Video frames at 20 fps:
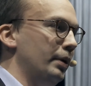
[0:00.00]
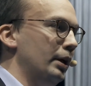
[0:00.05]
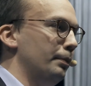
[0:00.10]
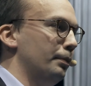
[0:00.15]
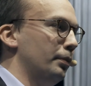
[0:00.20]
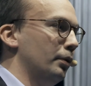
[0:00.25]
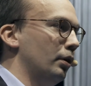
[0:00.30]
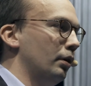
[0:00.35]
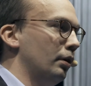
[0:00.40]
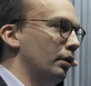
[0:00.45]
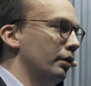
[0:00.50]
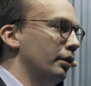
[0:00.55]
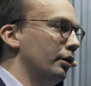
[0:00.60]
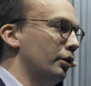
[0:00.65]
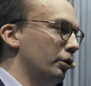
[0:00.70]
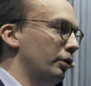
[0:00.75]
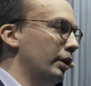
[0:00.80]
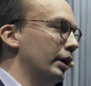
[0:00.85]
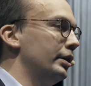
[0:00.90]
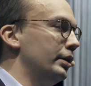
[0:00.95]
new
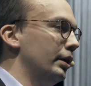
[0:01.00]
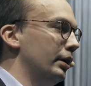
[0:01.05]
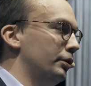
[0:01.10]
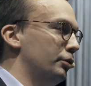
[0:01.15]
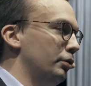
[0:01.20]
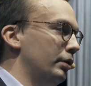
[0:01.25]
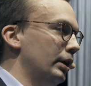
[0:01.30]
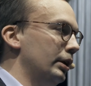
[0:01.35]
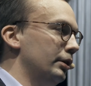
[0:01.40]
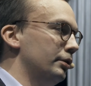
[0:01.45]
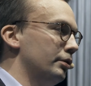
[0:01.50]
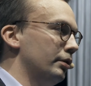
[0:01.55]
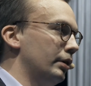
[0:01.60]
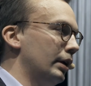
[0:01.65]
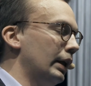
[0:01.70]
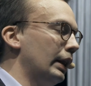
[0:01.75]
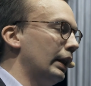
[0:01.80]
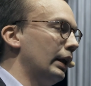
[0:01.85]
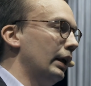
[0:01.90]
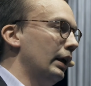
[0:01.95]
people connecting to the
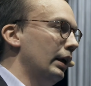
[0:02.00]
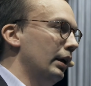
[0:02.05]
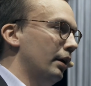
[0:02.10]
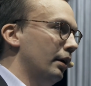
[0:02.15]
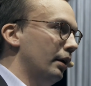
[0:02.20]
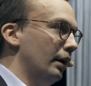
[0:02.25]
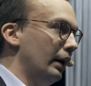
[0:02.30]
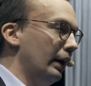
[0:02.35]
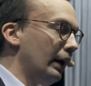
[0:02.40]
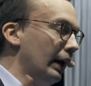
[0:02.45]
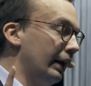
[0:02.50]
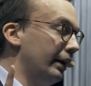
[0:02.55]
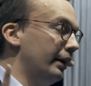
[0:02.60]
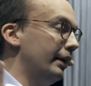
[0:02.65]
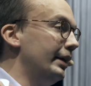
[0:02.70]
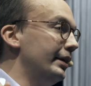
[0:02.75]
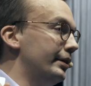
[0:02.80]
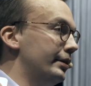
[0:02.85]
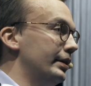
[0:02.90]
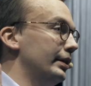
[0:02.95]
internet.
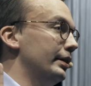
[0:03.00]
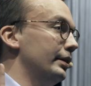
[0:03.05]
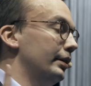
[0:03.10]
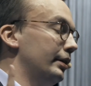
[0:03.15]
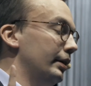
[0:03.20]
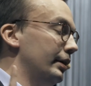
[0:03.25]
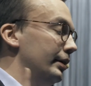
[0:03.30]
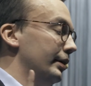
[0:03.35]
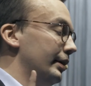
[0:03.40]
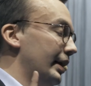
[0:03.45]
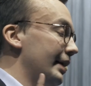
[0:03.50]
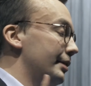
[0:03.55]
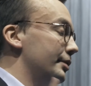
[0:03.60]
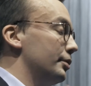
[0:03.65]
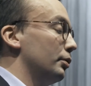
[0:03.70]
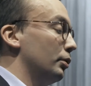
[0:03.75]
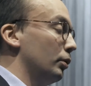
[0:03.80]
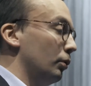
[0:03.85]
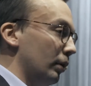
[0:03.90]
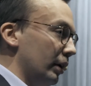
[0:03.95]
And this,
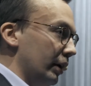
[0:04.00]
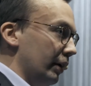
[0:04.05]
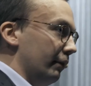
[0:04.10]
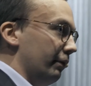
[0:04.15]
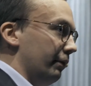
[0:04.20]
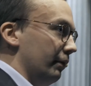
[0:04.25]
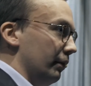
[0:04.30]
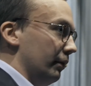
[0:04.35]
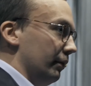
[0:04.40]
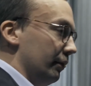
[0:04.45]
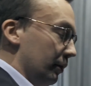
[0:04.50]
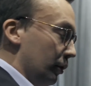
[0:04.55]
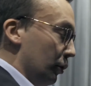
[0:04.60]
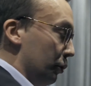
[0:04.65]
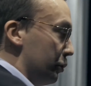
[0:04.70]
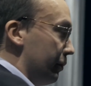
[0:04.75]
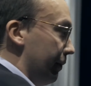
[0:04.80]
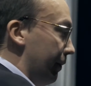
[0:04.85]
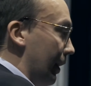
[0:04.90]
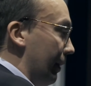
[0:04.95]
that's only in
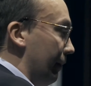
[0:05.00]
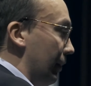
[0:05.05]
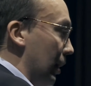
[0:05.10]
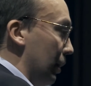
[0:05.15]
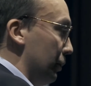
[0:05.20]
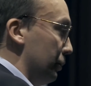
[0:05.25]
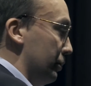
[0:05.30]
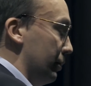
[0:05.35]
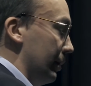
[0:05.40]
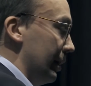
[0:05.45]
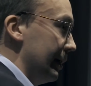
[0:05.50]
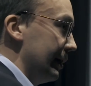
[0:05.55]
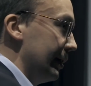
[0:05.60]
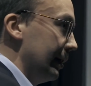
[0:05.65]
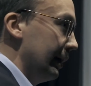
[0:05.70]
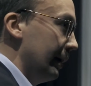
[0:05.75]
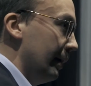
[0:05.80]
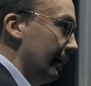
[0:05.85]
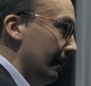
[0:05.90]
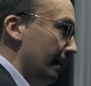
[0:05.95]
those five
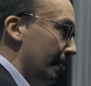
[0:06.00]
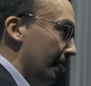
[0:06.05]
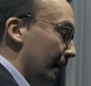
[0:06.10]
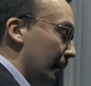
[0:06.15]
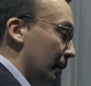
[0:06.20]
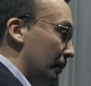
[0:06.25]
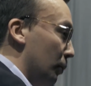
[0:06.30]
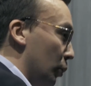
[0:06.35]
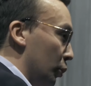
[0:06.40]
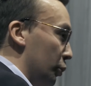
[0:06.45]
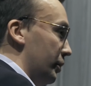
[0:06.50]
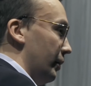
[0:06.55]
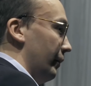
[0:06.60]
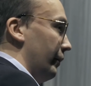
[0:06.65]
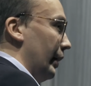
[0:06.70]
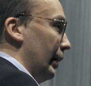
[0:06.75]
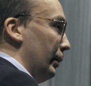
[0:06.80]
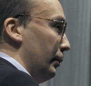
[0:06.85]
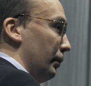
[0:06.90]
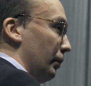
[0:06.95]
countries.
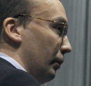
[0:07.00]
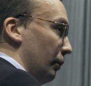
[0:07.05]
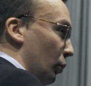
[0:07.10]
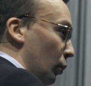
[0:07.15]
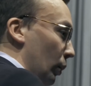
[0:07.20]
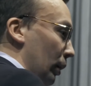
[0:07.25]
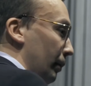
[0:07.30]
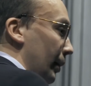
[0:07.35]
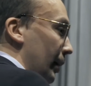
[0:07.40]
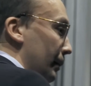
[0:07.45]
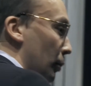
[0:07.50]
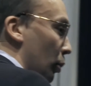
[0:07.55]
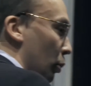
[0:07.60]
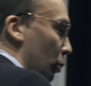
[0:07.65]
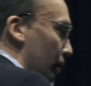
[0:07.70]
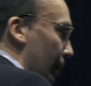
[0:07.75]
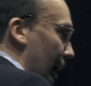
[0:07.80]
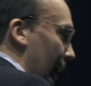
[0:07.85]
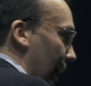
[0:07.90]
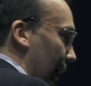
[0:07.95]
Most of them will be
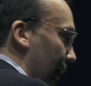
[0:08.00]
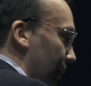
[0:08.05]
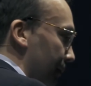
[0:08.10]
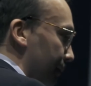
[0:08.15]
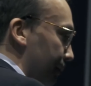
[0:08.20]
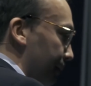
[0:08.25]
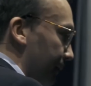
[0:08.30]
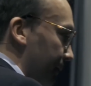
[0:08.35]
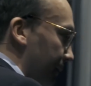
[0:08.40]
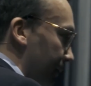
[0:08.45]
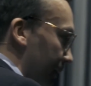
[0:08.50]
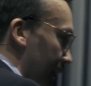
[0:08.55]
mobile.